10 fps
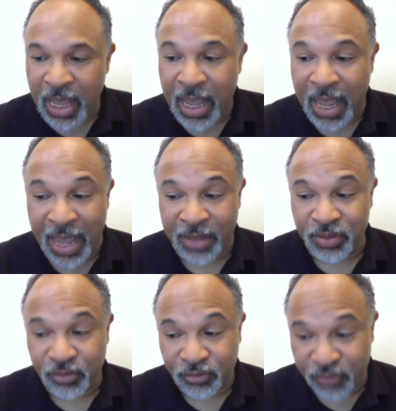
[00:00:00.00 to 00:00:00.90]
and
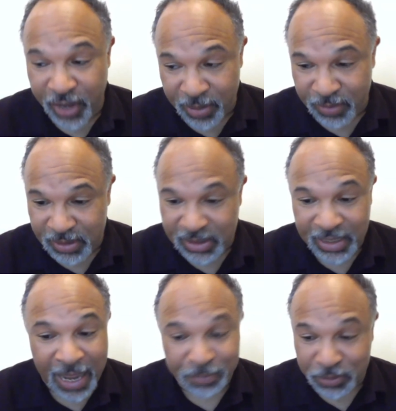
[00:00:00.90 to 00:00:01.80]
the famous
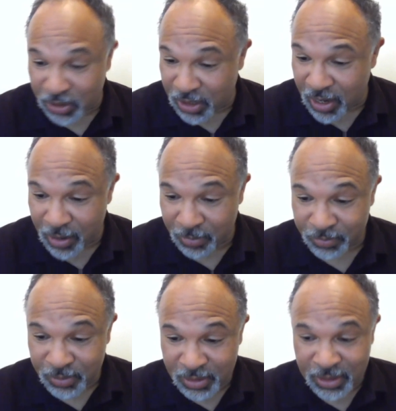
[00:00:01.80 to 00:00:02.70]
slap to
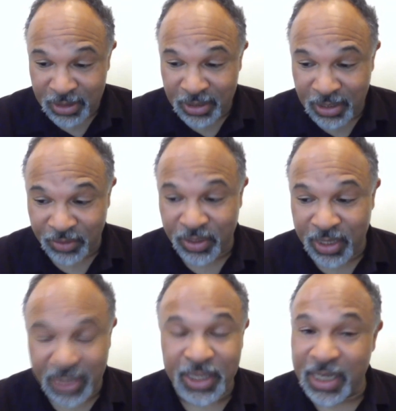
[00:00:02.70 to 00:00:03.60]
come in
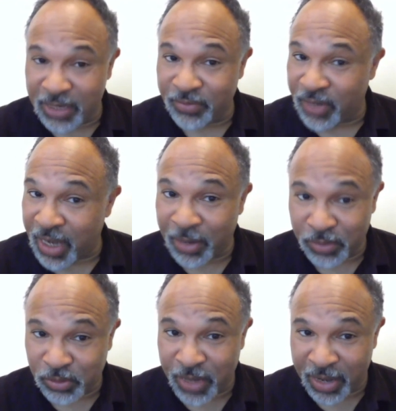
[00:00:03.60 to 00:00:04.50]
the Heat of the Night,
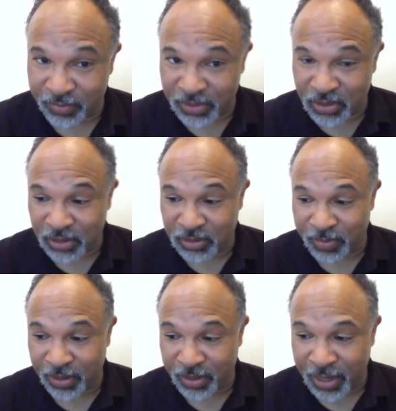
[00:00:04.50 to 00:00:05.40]
which we haven't talked
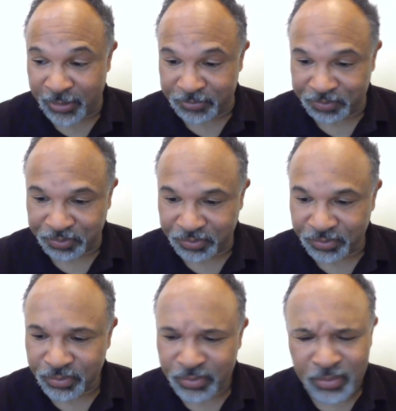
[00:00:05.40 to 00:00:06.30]
about yet.
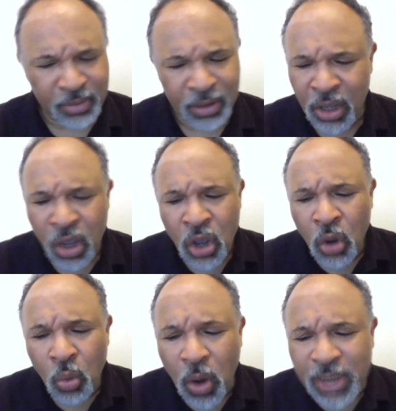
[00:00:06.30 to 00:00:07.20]

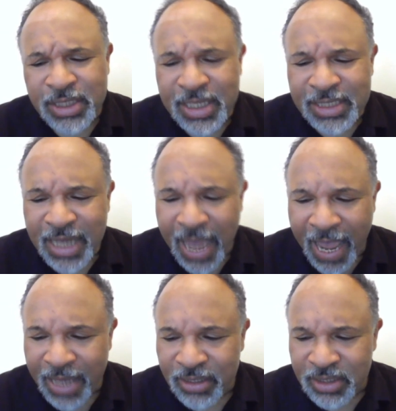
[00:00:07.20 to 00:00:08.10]
Was this
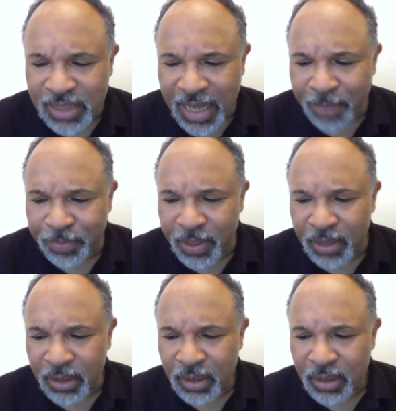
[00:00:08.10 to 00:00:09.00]
hand
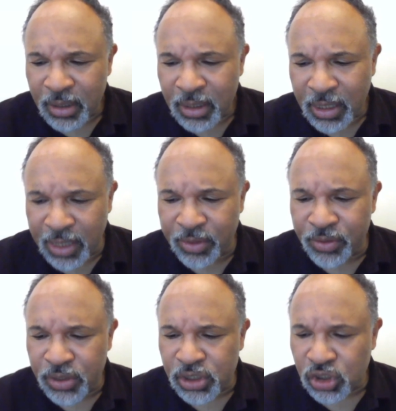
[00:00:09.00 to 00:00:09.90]
slapping in
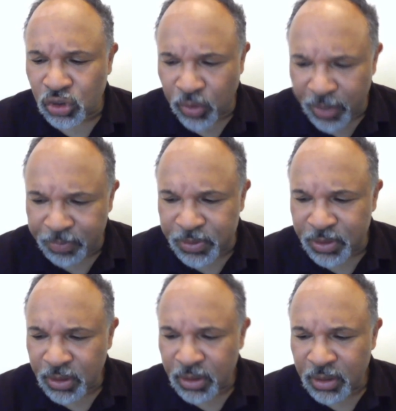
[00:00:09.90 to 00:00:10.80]
the script
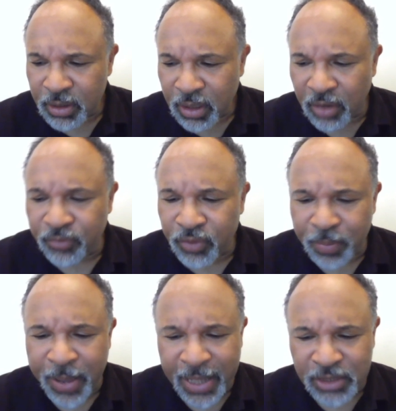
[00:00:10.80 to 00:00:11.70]
of A
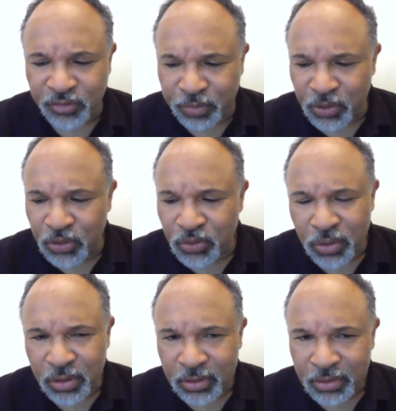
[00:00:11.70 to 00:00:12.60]
Patch of Blue,
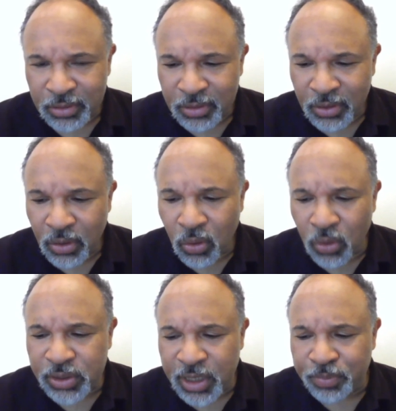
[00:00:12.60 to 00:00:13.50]
or
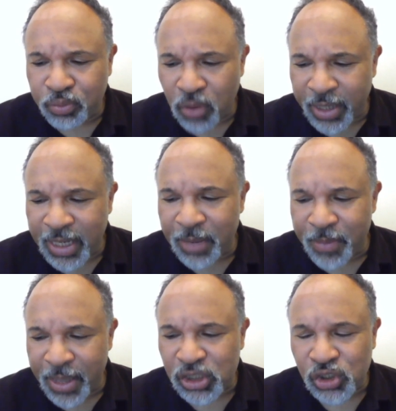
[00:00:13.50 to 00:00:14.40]
did Poitier
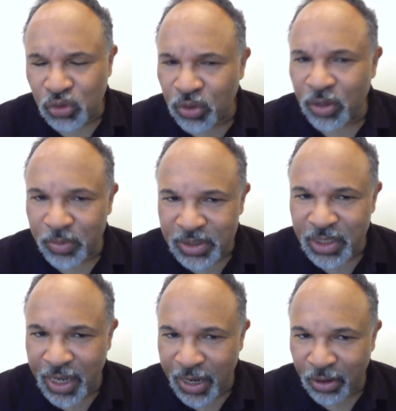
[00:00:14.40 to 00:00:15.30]
make sure it was
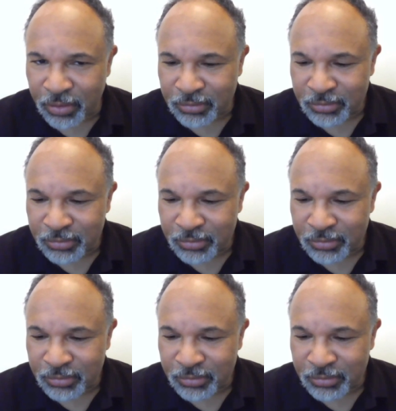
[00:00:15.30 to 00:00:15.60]
there?